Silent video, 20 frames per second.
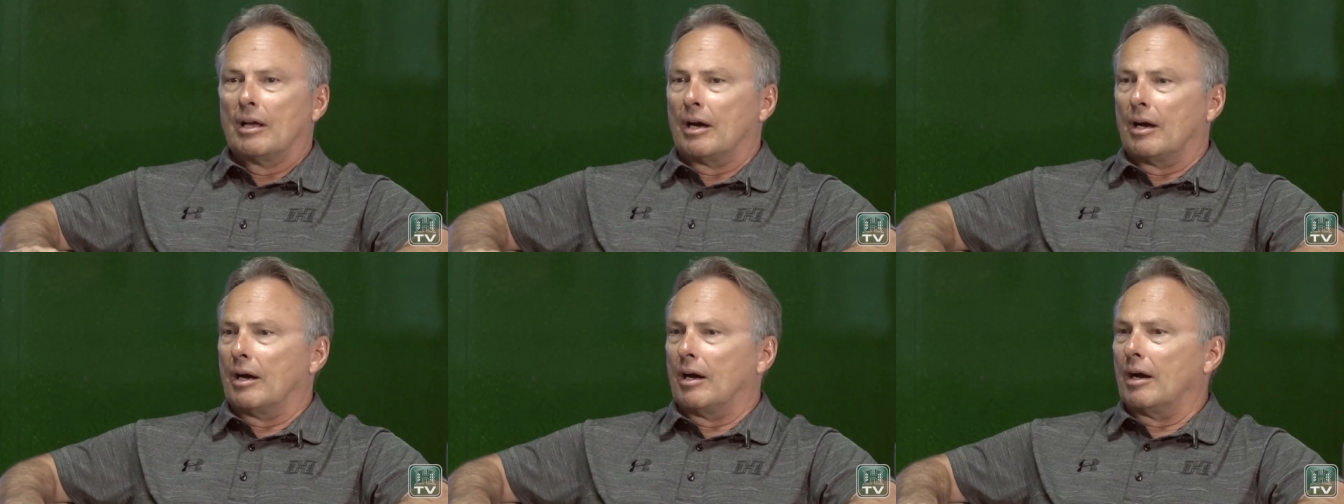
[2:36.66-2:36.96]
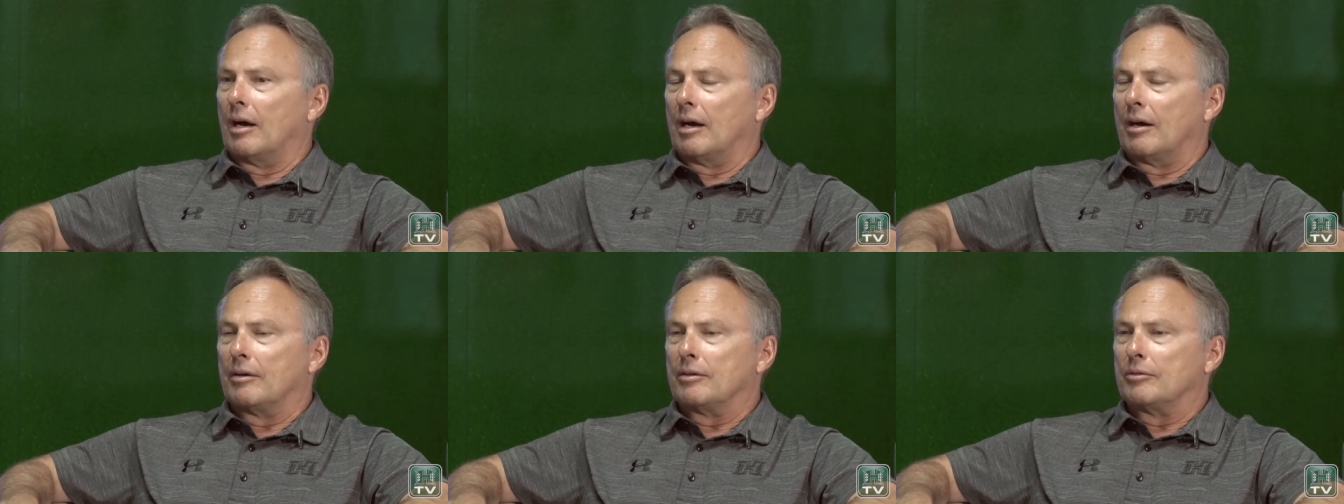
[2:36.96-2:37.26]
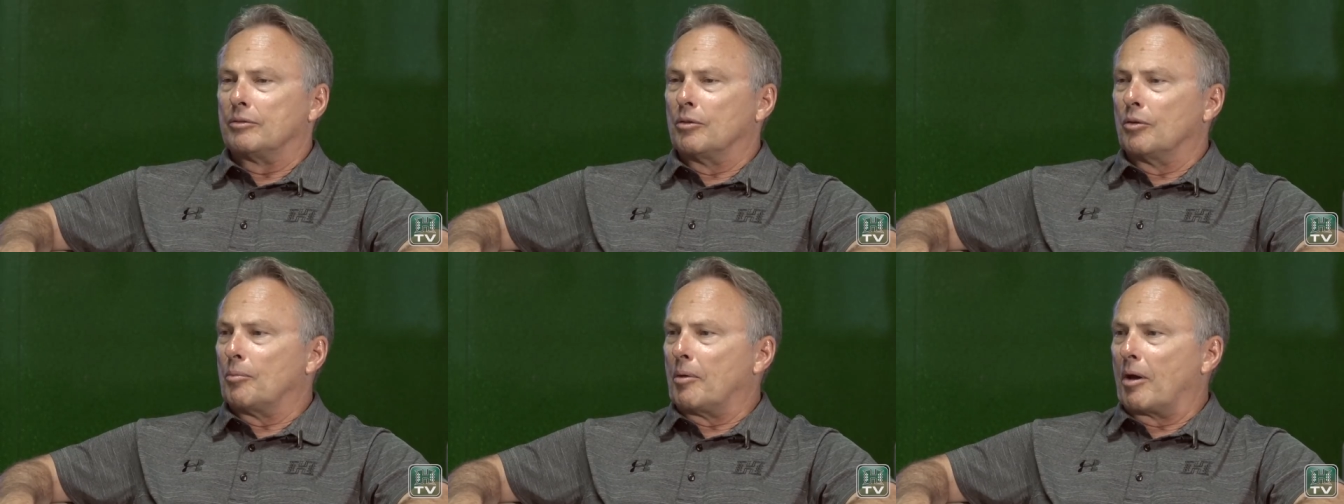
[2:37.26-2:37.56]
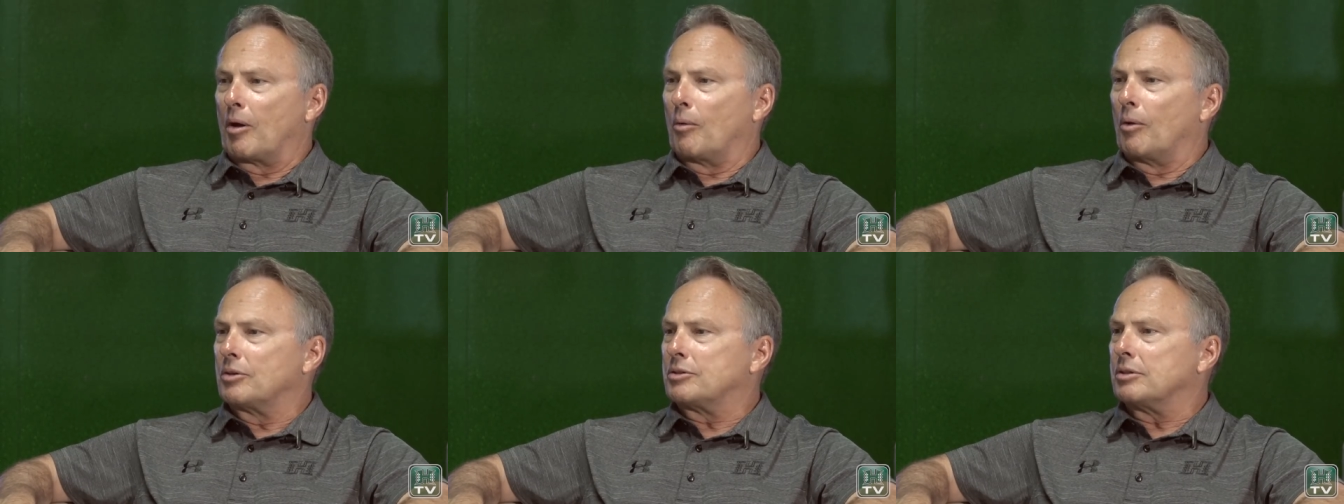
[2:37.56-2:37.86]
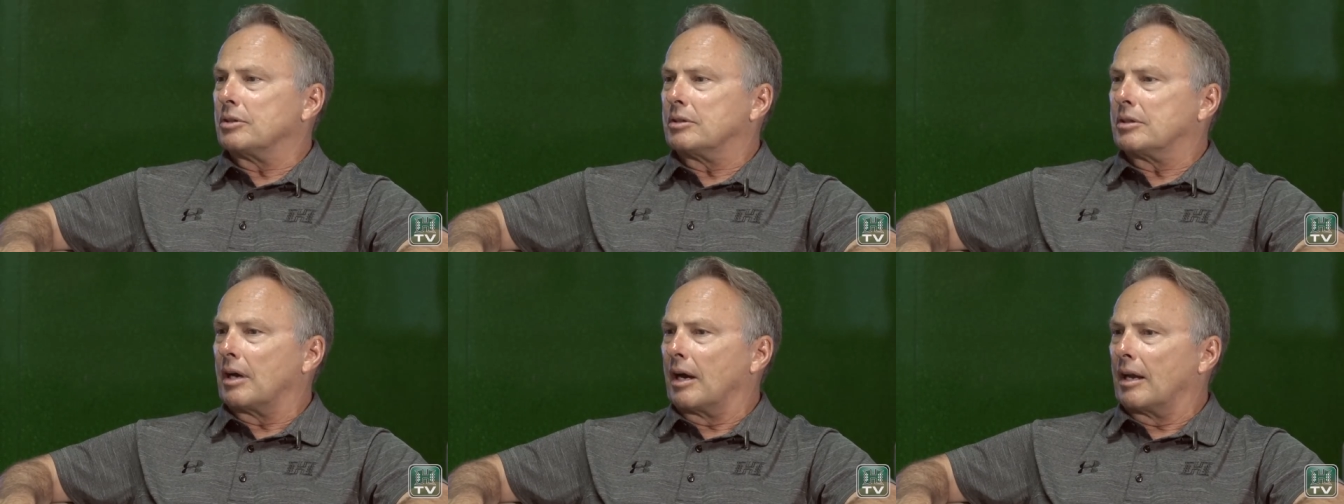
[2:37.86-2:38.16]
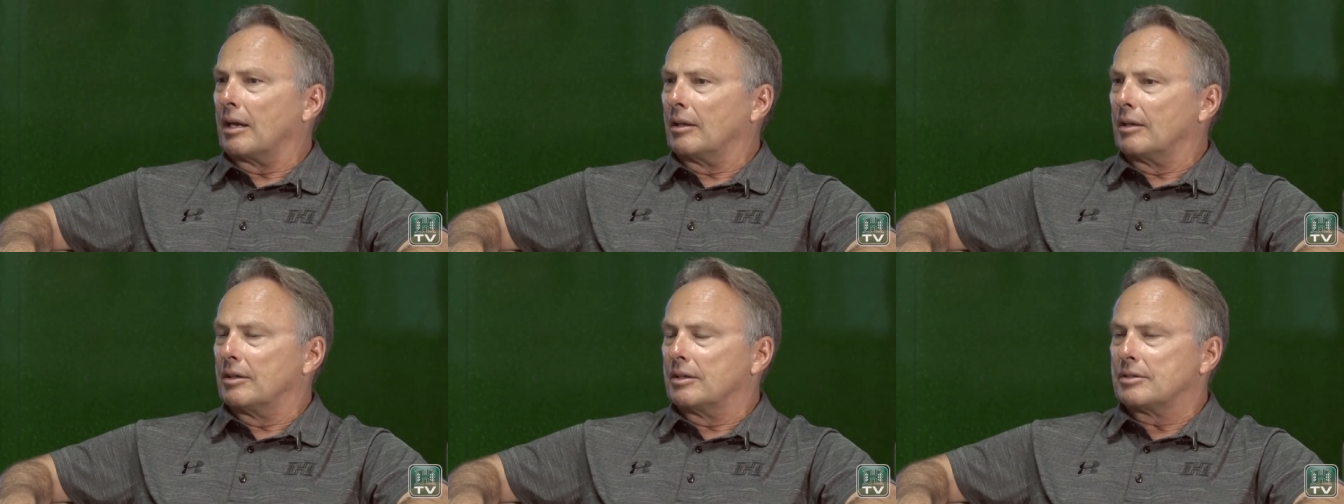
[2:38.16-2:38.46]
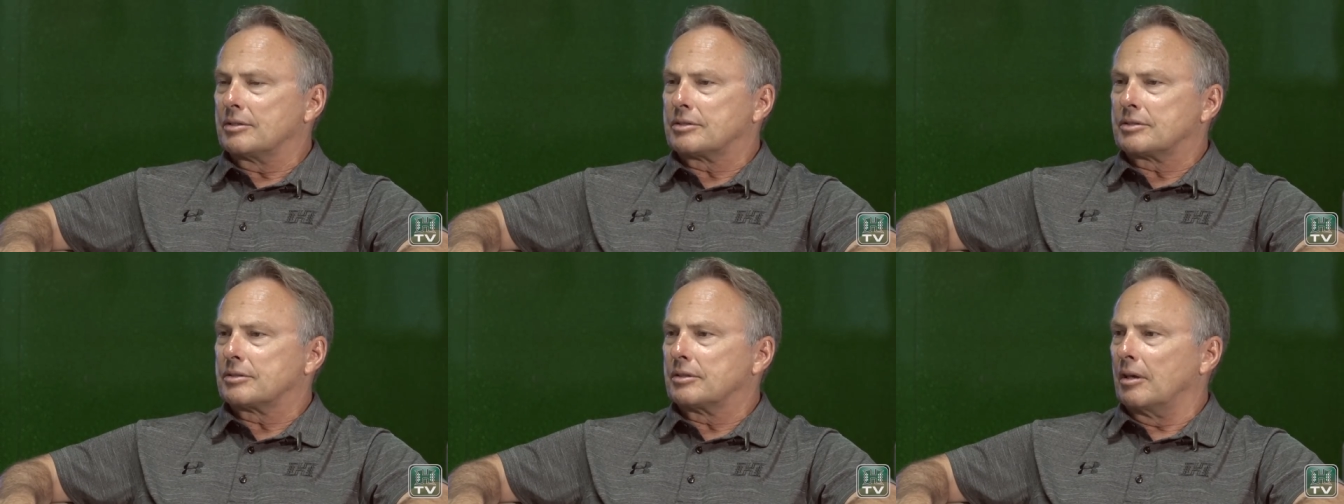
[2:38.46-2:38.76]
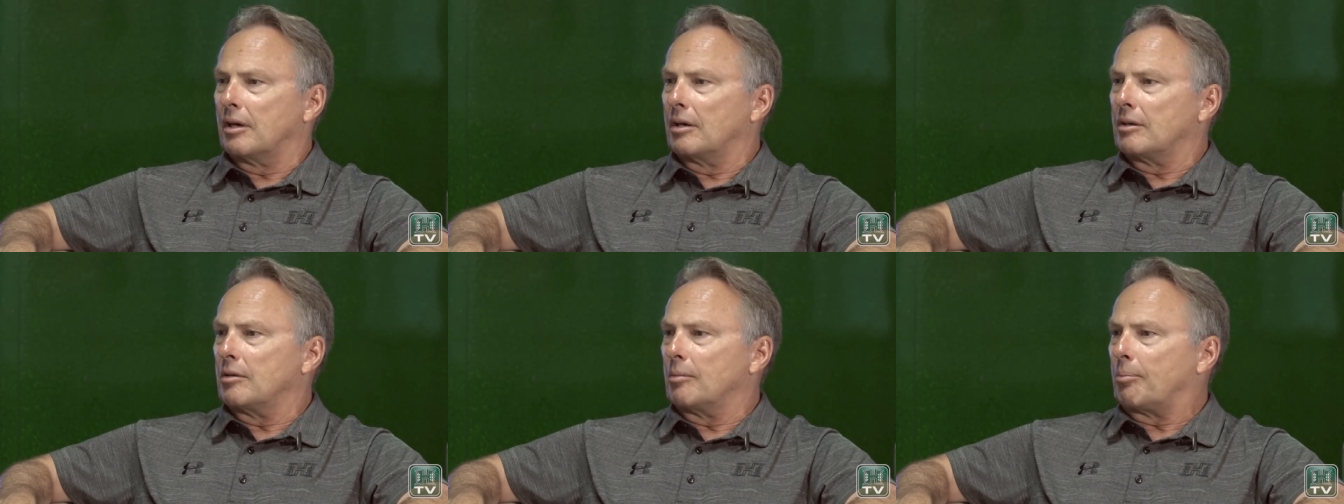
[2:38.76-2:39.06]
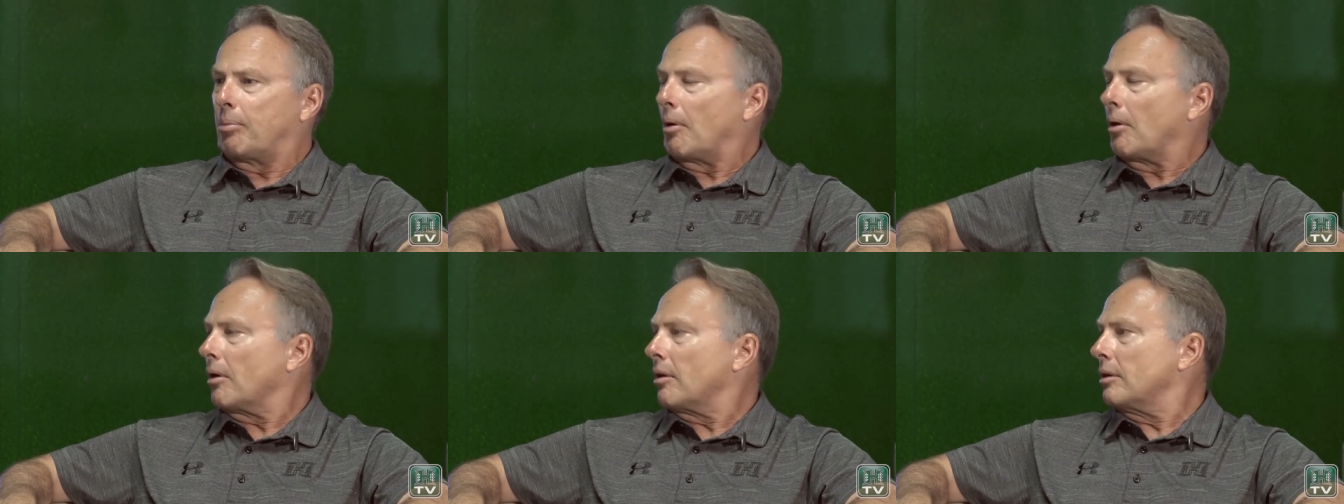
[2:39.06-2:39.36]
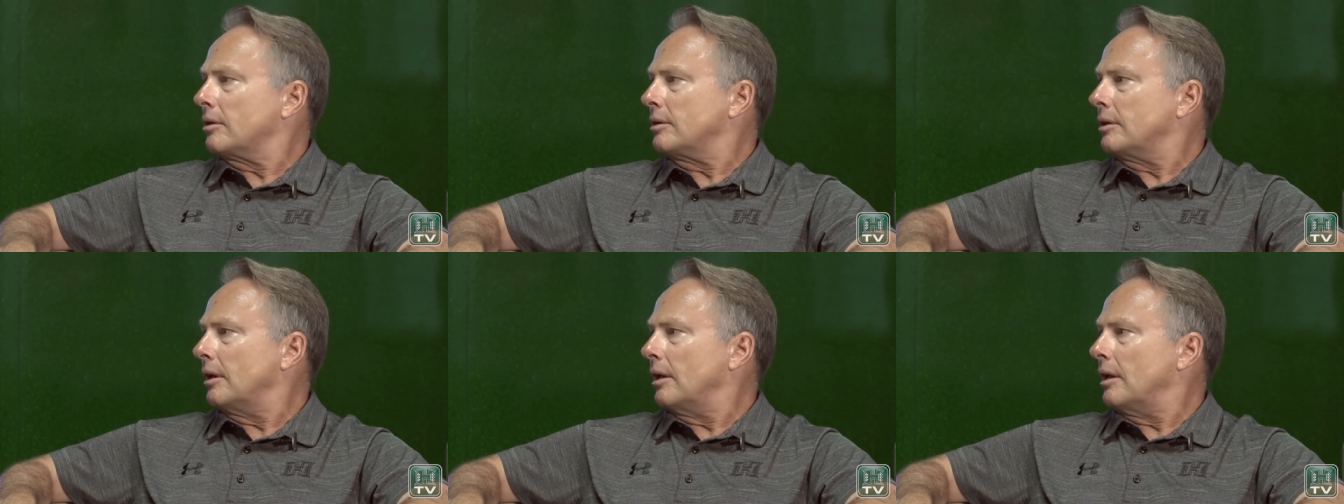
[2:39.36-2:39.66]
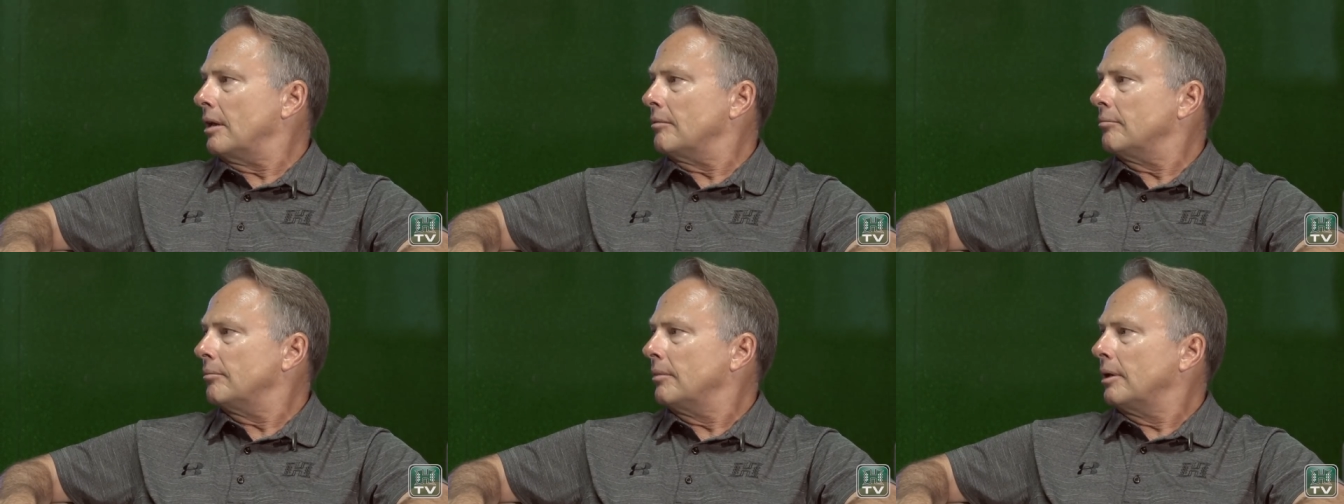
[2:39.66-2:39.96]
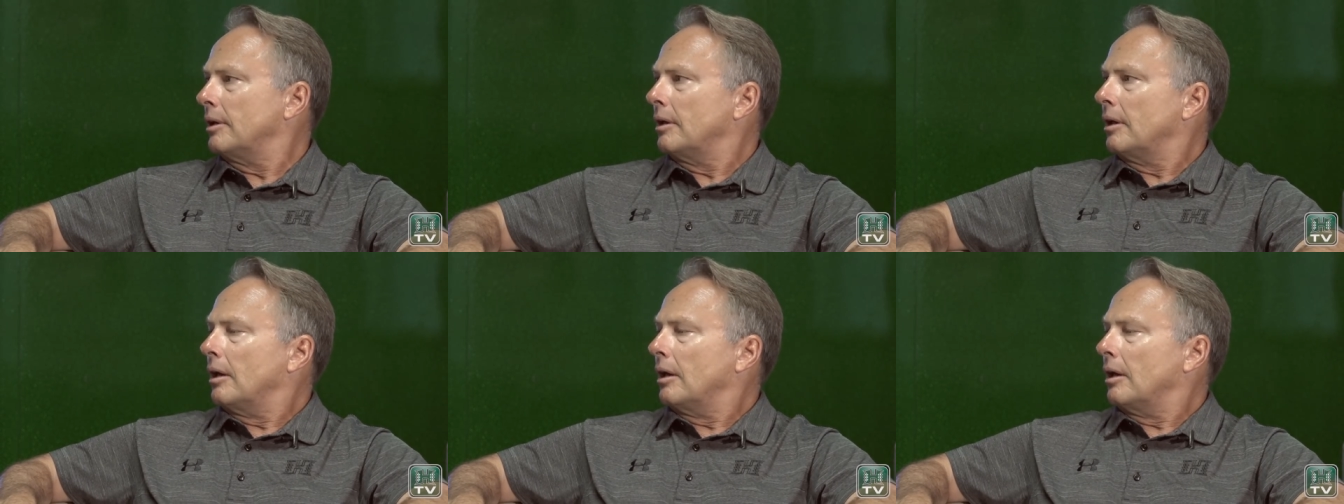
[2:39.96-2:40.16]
Uh, no matter what your title is, uh, you're part of the team.